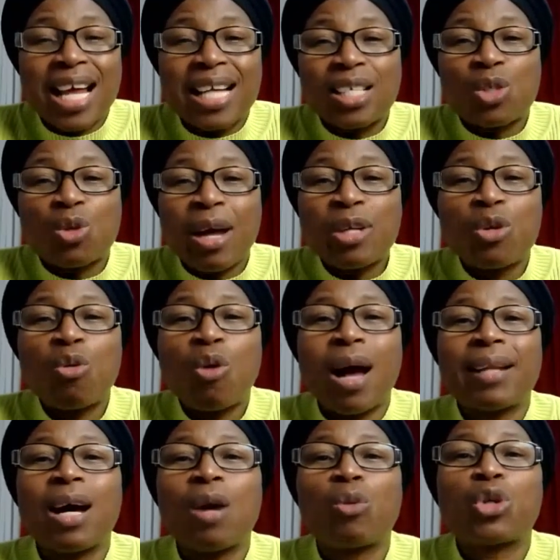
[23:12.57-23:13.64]
that is why you
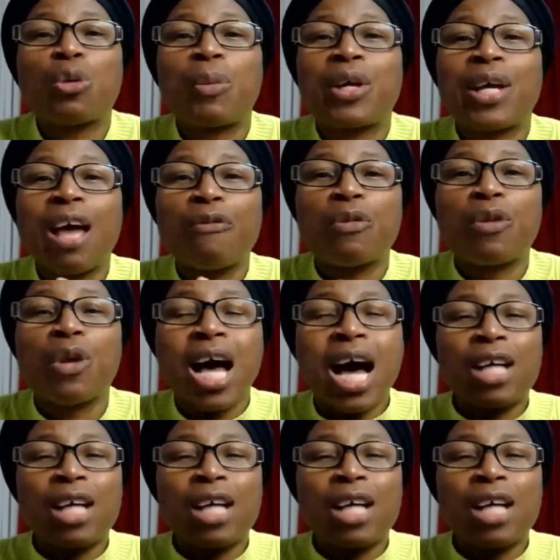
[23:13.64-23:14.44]
and I we should be careful.